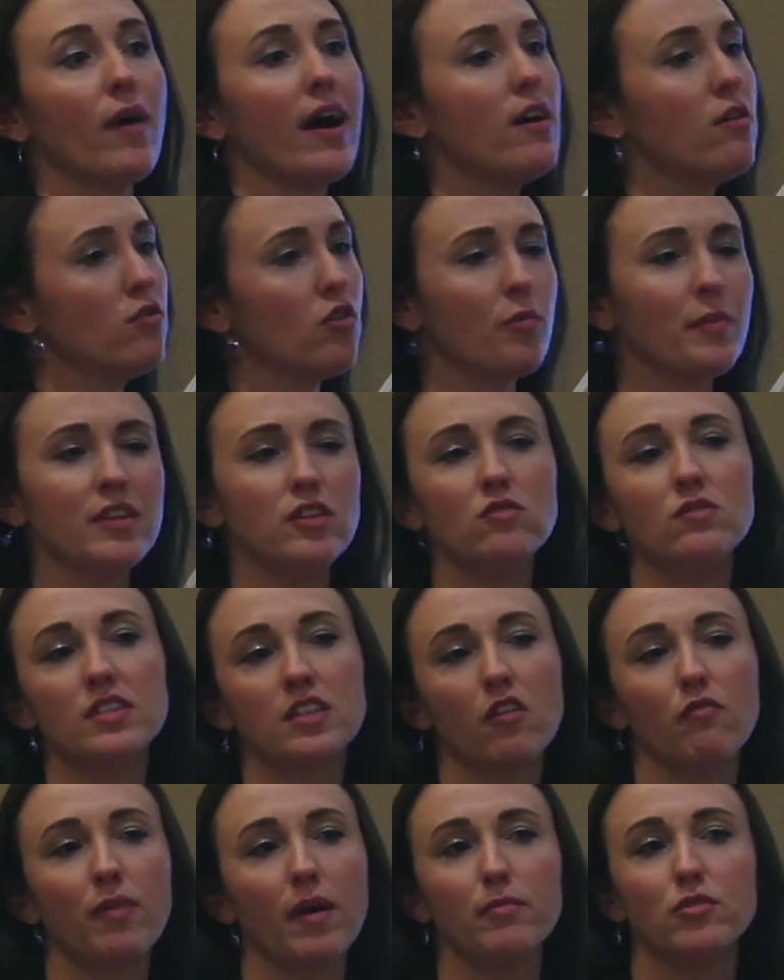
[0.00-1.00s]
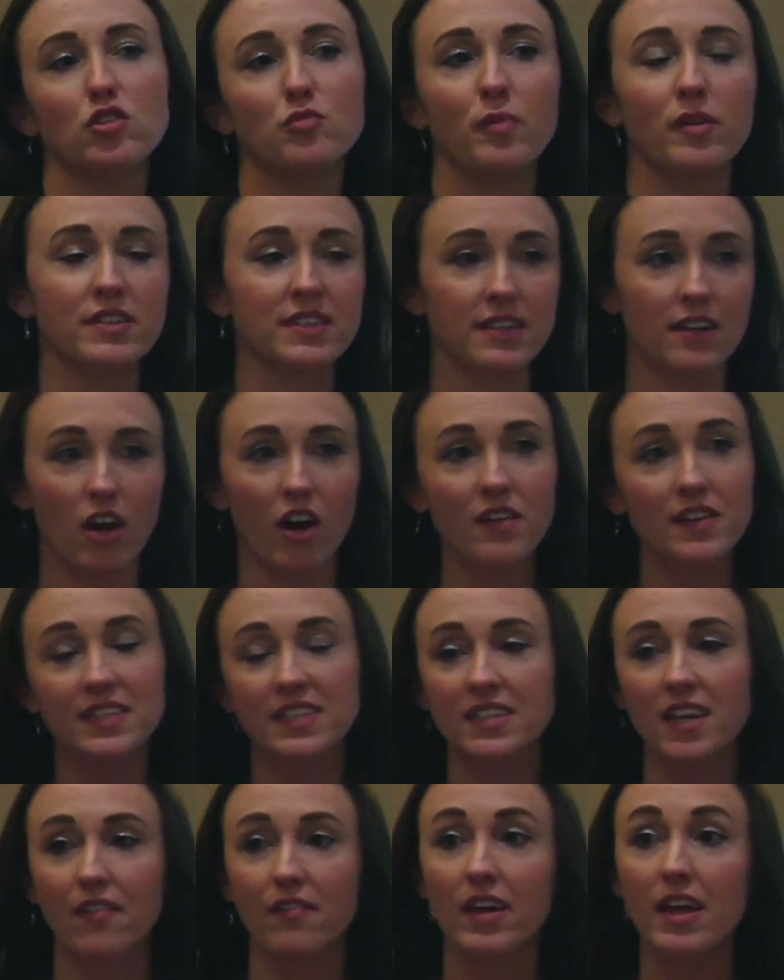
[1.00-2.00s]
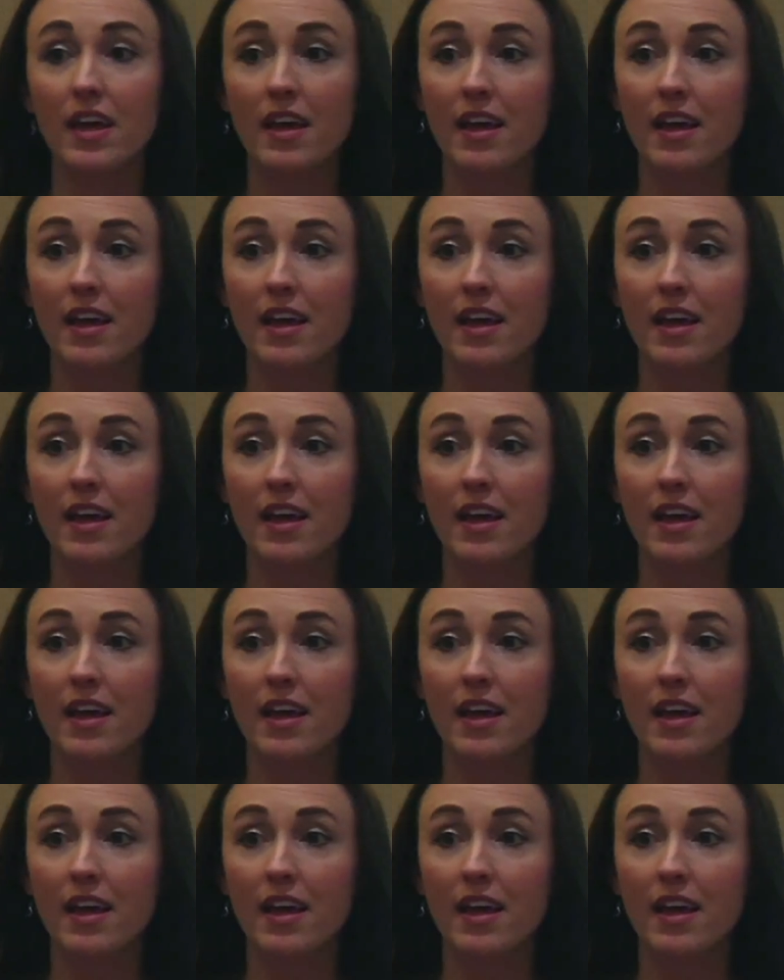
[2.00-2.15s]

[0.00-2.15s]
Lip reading: I don't normally do self-published books and all this stuff.